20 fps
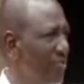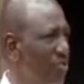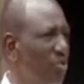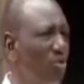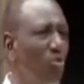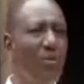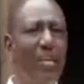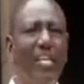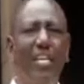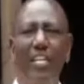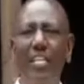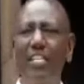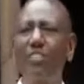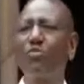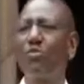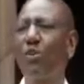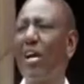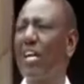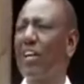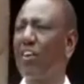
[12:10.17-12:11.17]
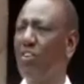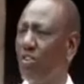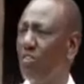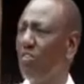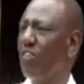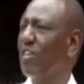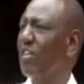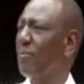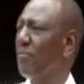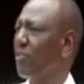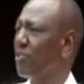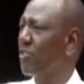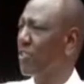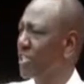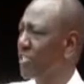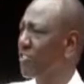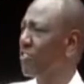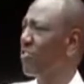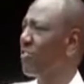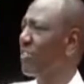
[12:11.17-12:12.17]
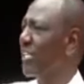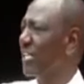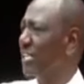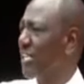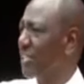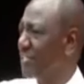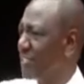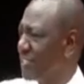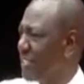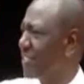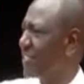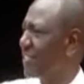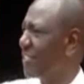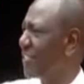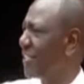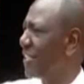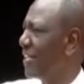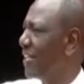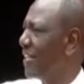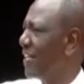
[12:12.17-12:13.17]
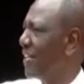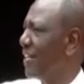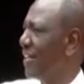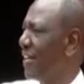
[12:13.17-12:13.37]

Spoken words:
So we need to unlock the potential that exists